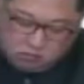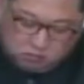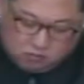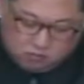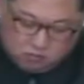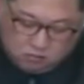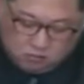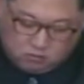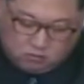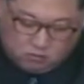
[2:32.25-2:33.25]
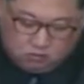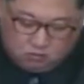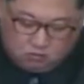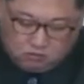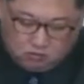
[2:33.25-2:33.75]

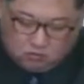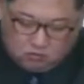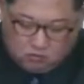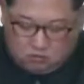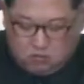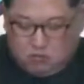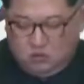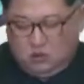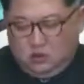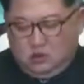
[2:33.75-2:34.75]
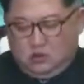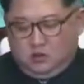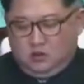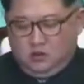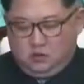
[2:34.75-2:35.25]

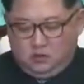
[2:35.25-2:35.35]
This person isn't speaking.